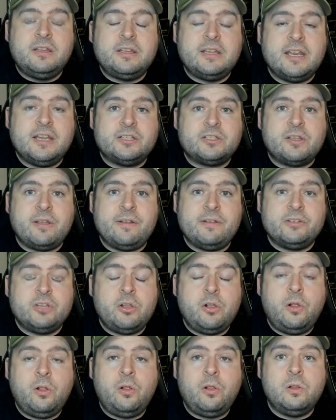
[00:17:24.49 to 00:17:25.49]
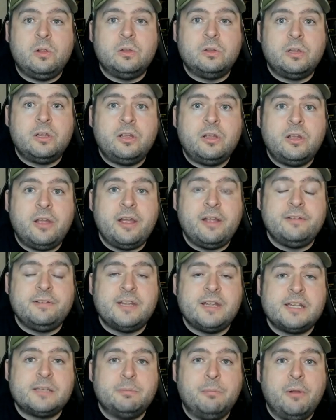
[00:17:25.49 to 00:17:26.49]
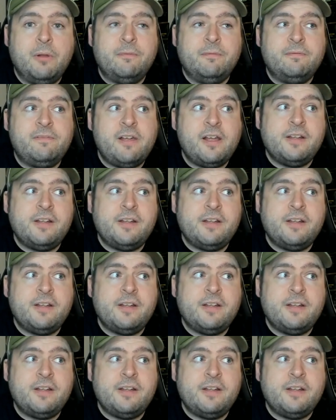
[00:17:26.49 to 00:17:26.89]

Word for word: then it's going to haul and this month,